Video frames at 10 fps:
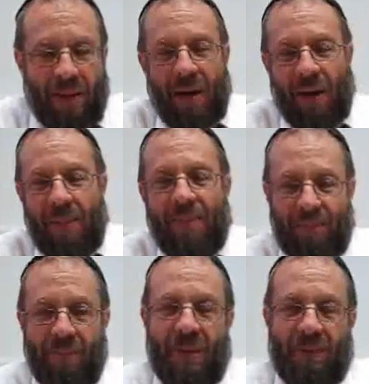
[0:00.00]
um,
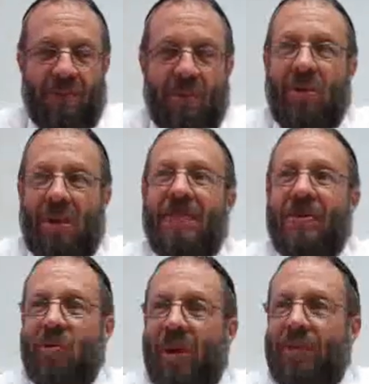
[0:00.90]
psukim,
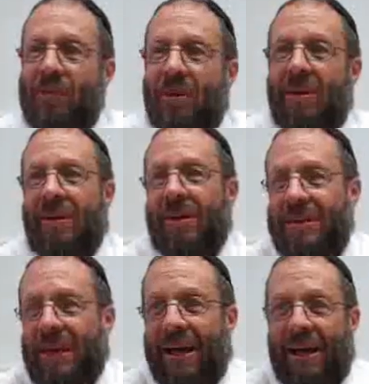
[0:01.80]
scripture,
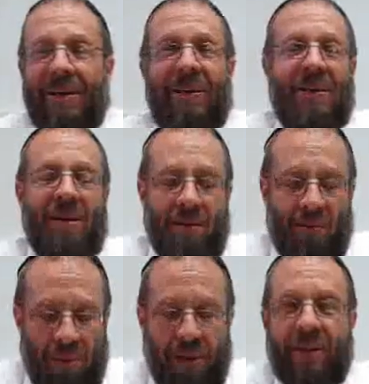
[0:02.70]
chazal,
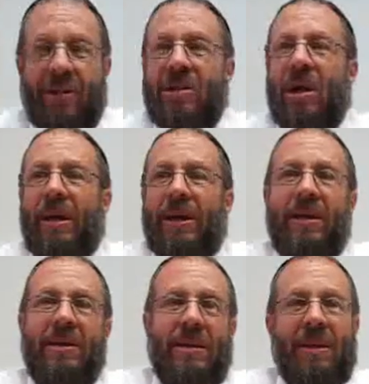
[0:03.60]
with
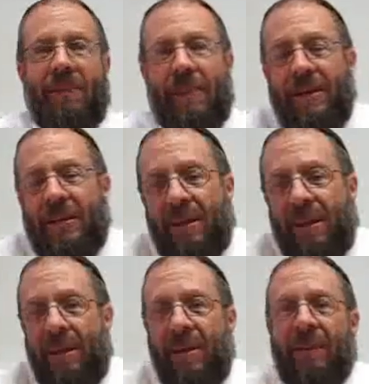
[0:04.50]
science,
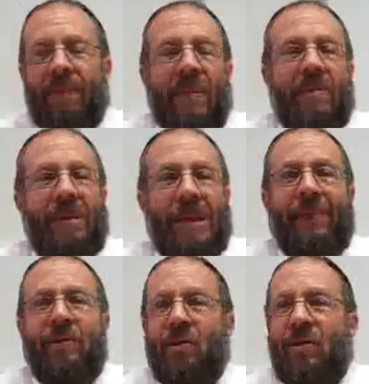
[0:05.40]
basically,
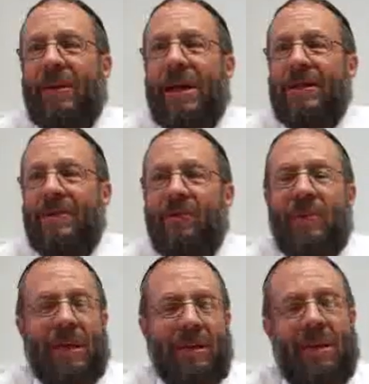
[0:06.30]
medieval Jewish philosophers
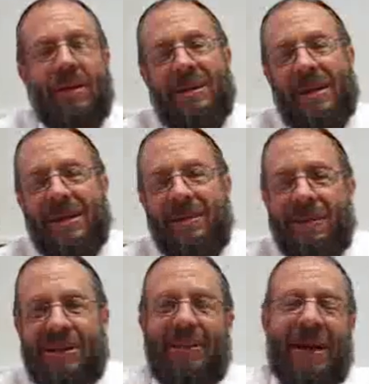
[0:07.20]
we could understand to
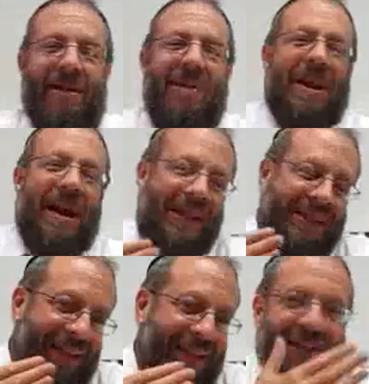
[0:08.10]
be somehow
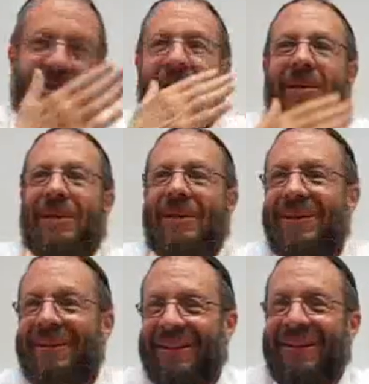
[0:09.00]
ontologically
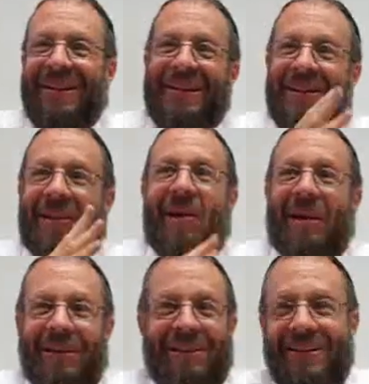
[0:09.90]

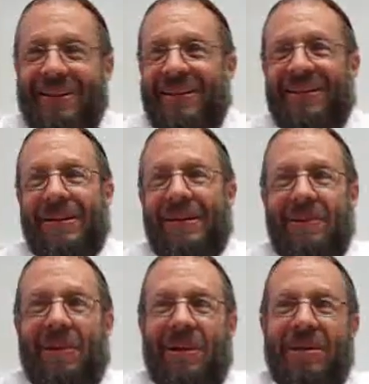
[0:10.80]
inclined. In other
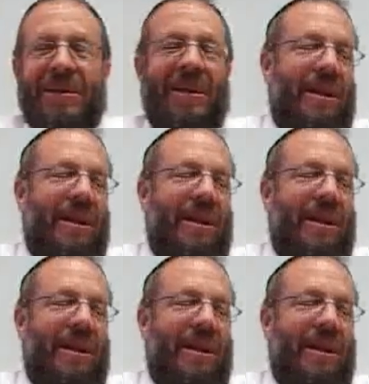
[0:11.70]
words,